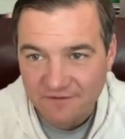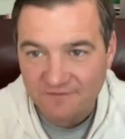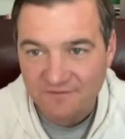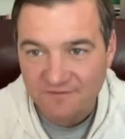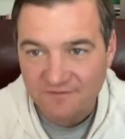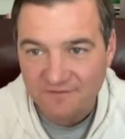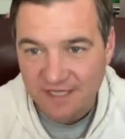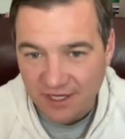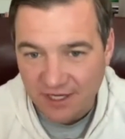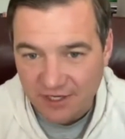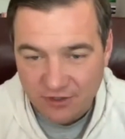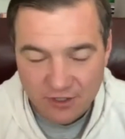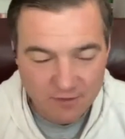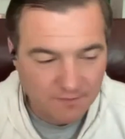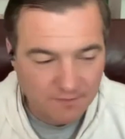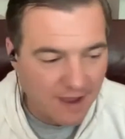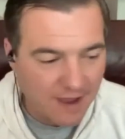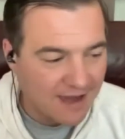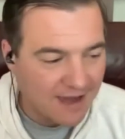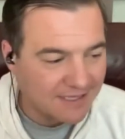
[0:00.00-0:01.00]
You've said your
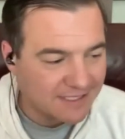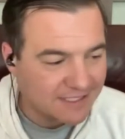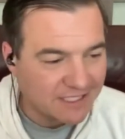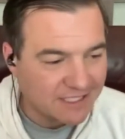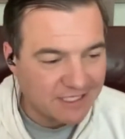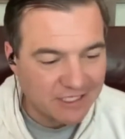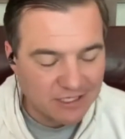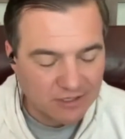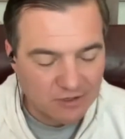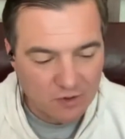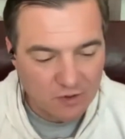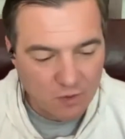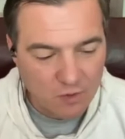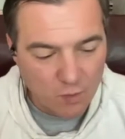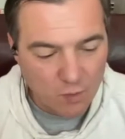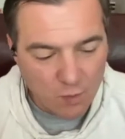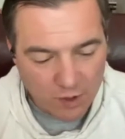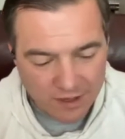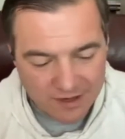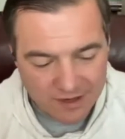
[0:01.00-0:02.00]
goodbyes.
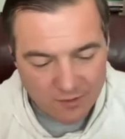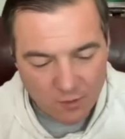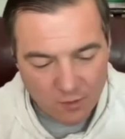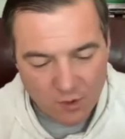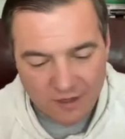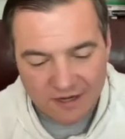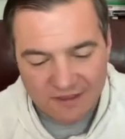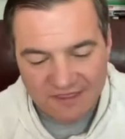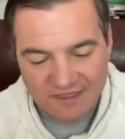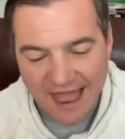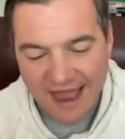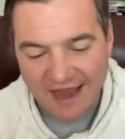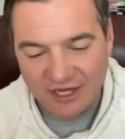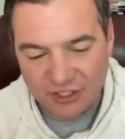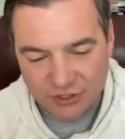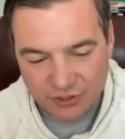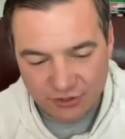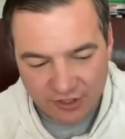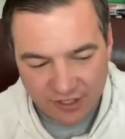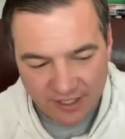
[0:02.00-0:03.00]
What did that
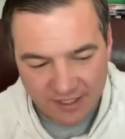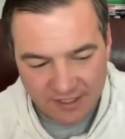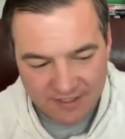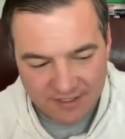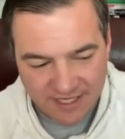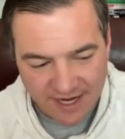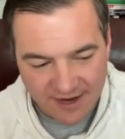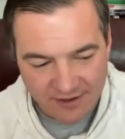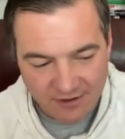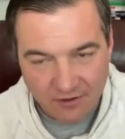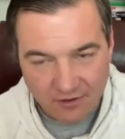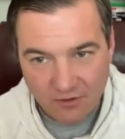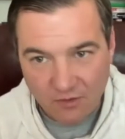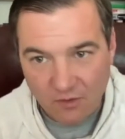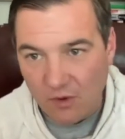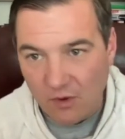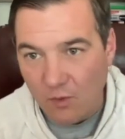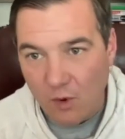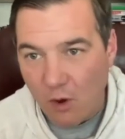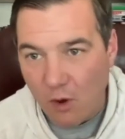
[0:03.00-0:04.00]
journey entail?
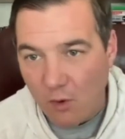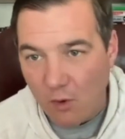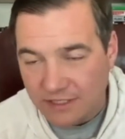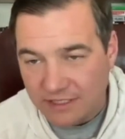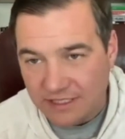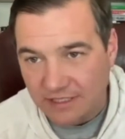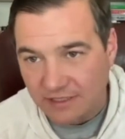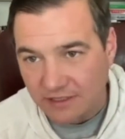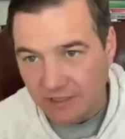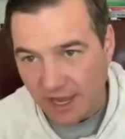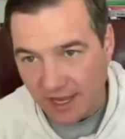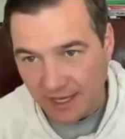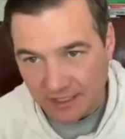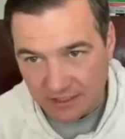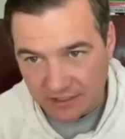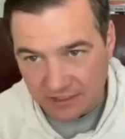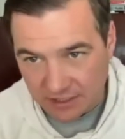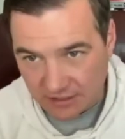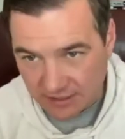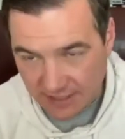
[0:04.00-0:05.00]
What was it like?
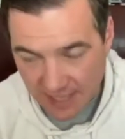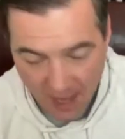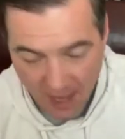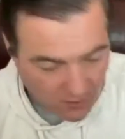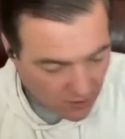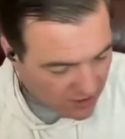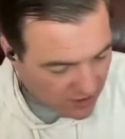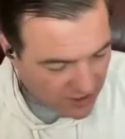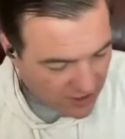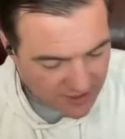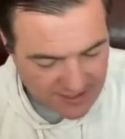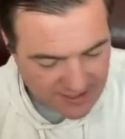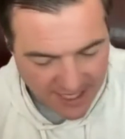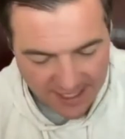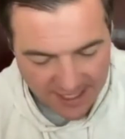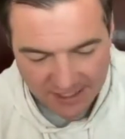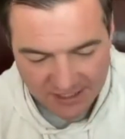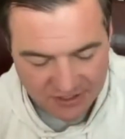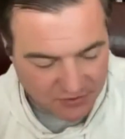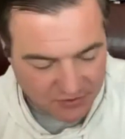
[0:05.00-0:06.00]
Can you
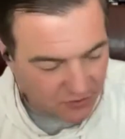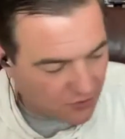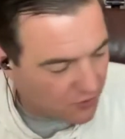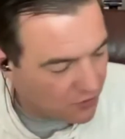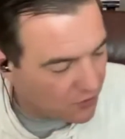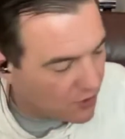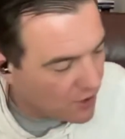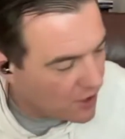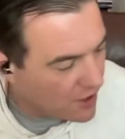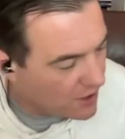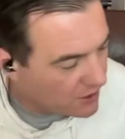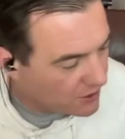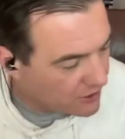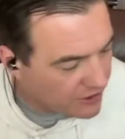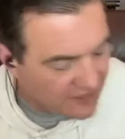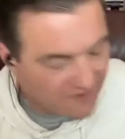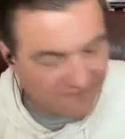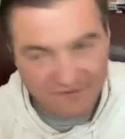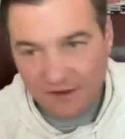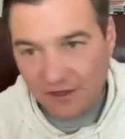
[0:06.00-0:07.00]
take us through
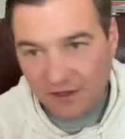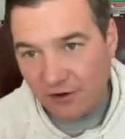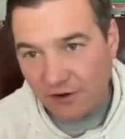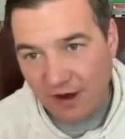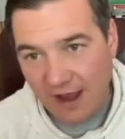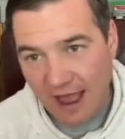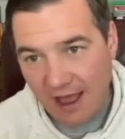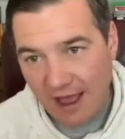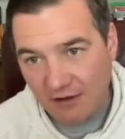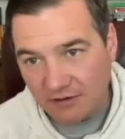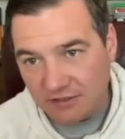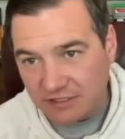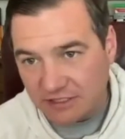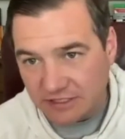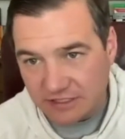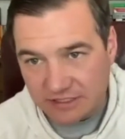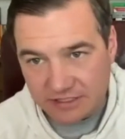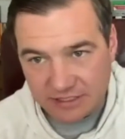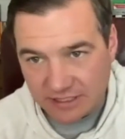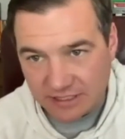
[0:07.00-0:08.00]
leaving your
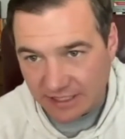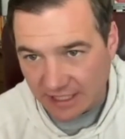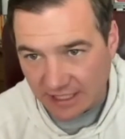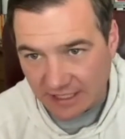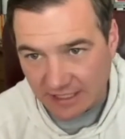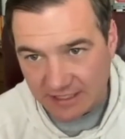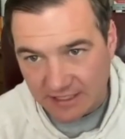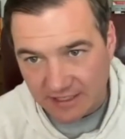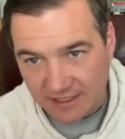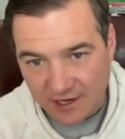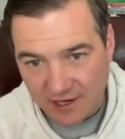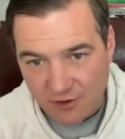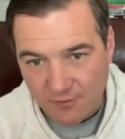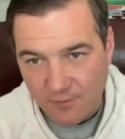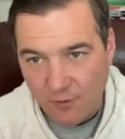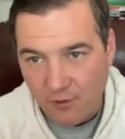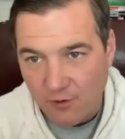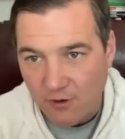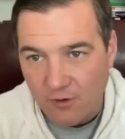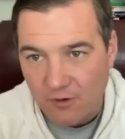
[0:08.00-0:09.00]
house to getting to the
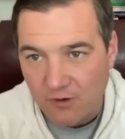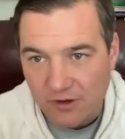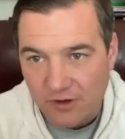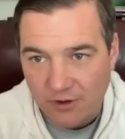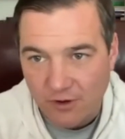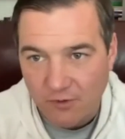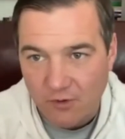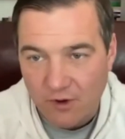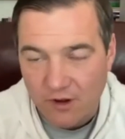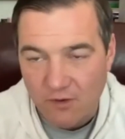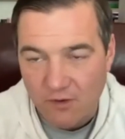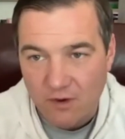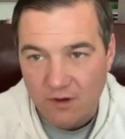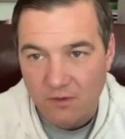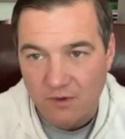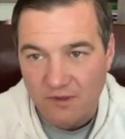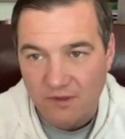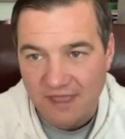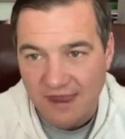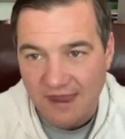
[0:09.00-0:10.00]
airport? You know,
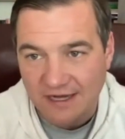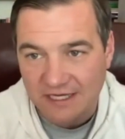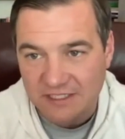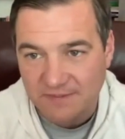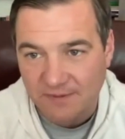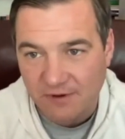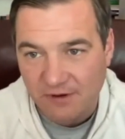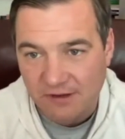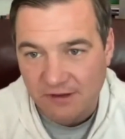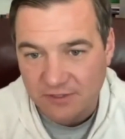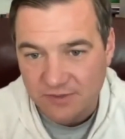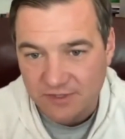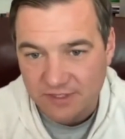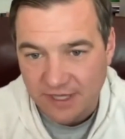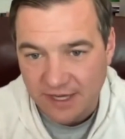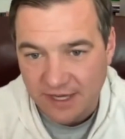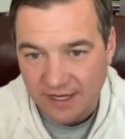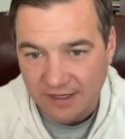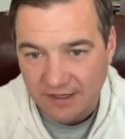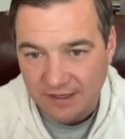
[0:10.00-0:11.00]
what that experience was
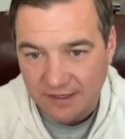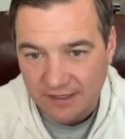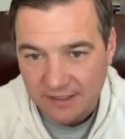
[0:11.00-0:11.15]
like?